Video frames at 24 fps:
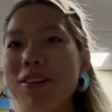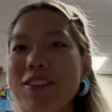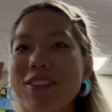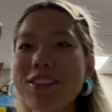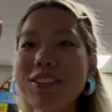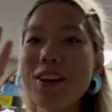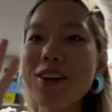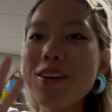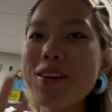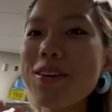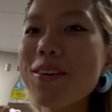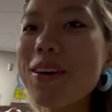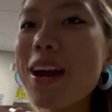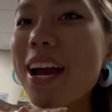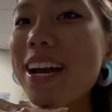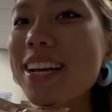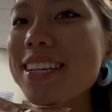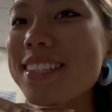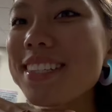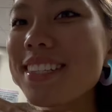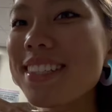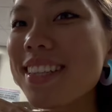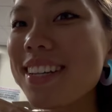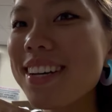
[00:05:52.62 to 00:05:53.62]
show you
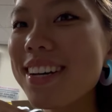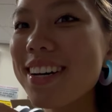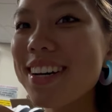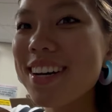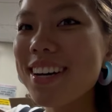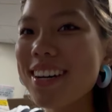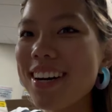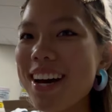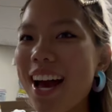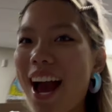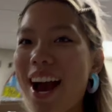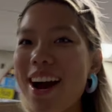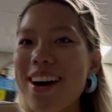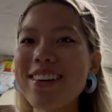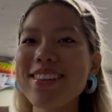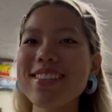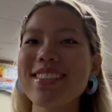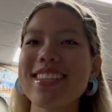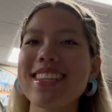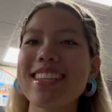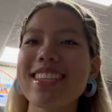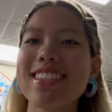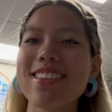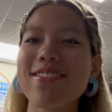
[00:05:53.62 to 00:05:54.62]
guys the
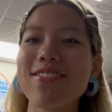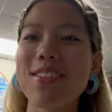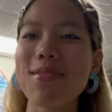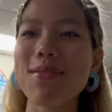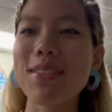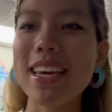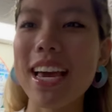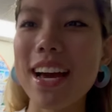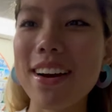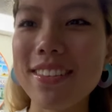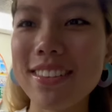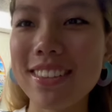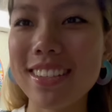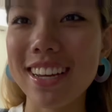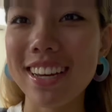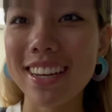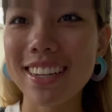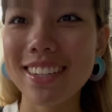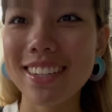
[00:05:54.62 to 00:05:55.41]
houses from the outside